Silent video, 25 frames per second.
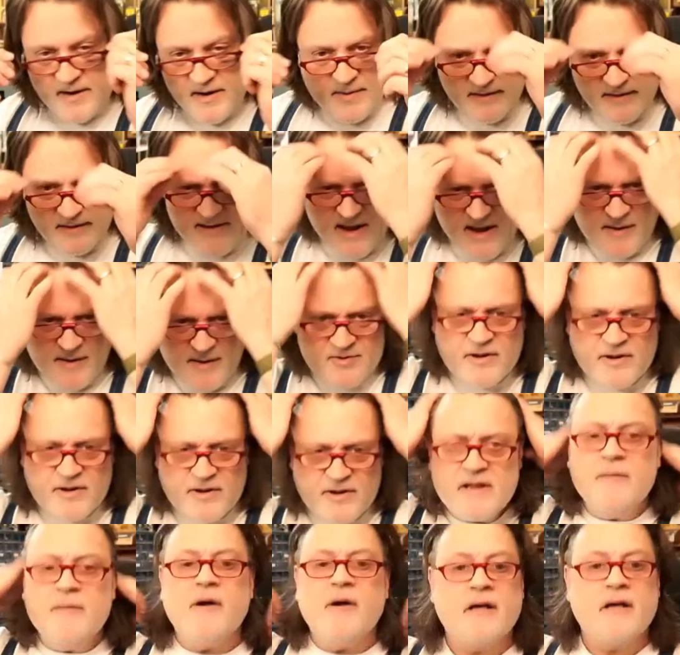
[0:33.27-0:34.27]
about that. I'm trying to
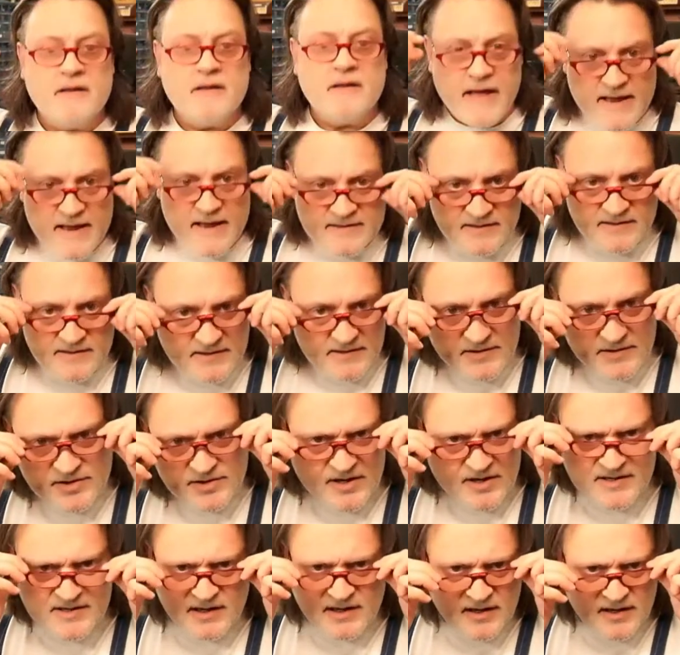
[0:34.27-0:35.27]
get my glasses
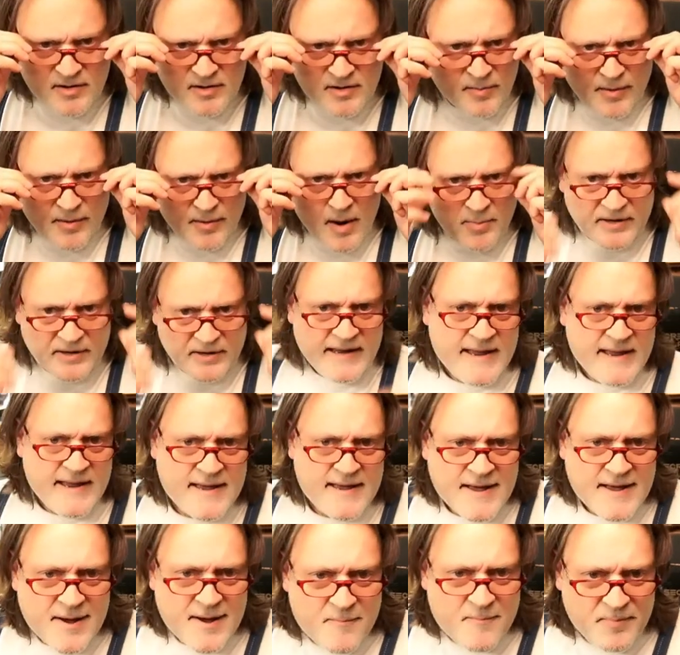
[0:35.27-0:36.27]
adjusted here properly.
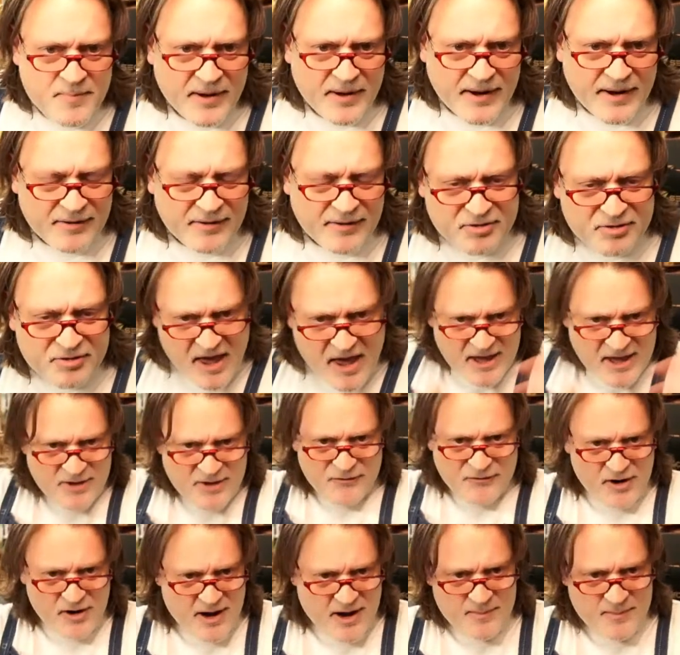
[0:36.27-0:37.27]
But thank you
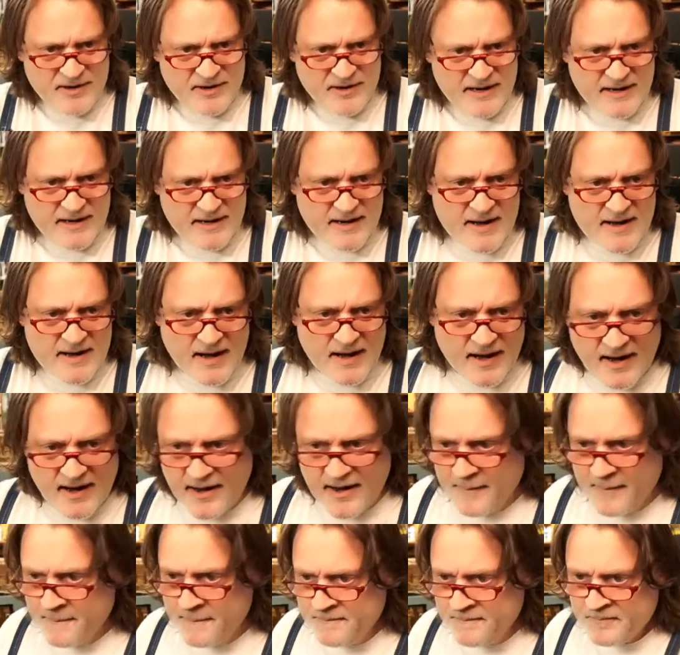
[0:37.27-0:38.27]
for coming in.
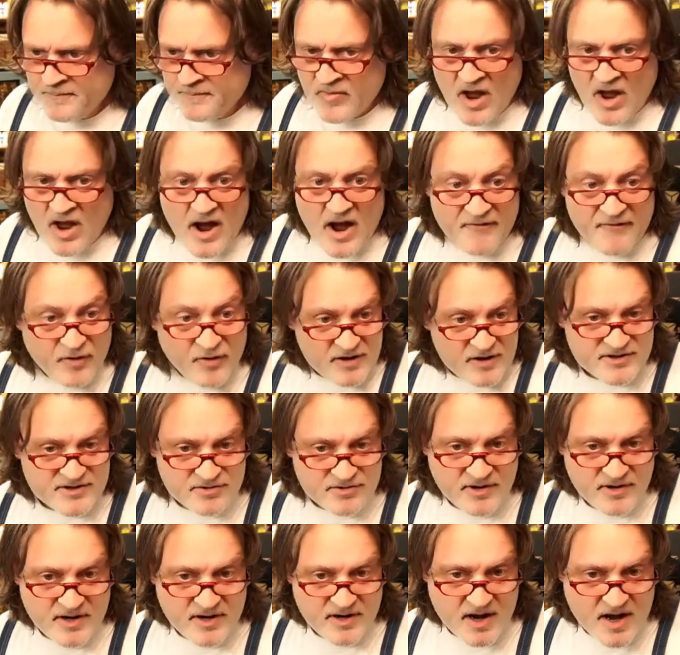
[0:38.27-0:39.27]
Um, I've also
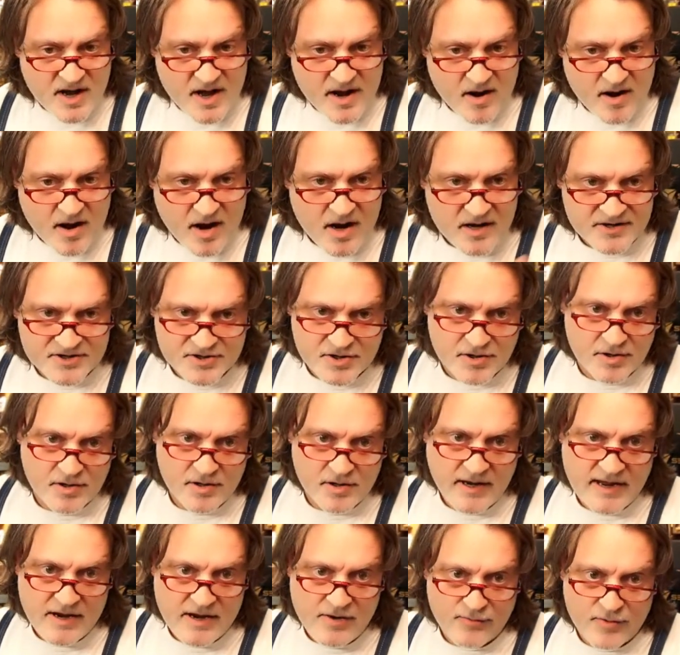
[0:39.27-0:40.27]
got Oscar.
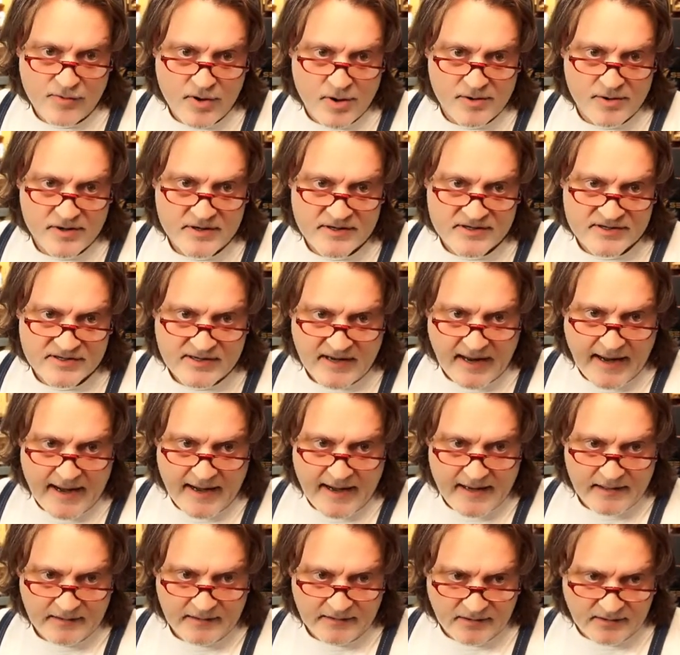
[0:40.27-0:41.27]
He wrote us
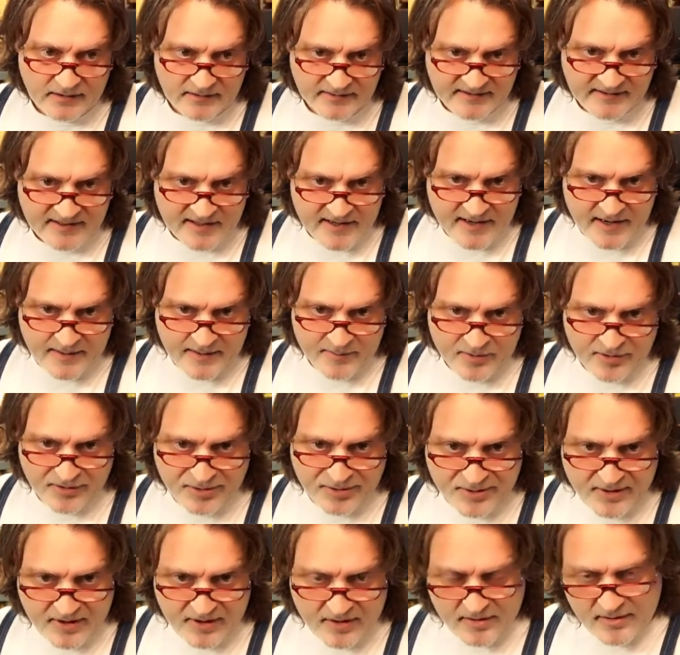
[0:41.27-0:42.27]
a little timer
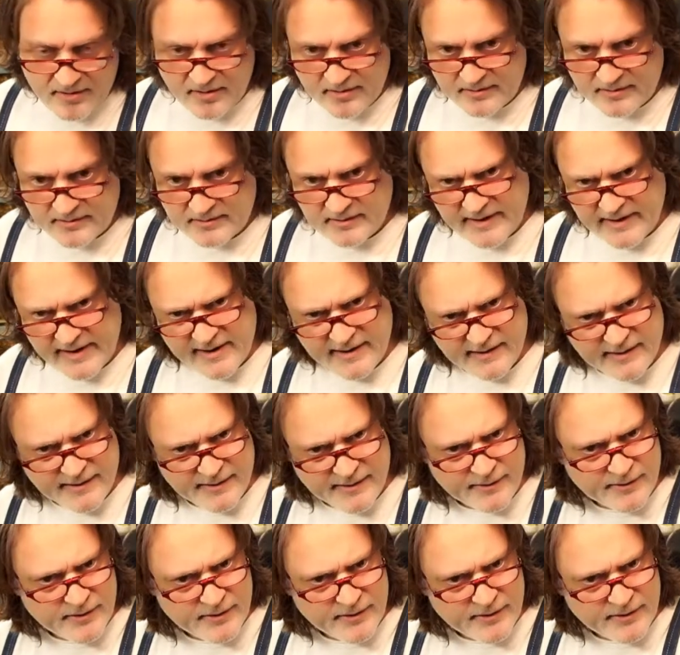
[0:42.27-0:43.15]
thing, or like a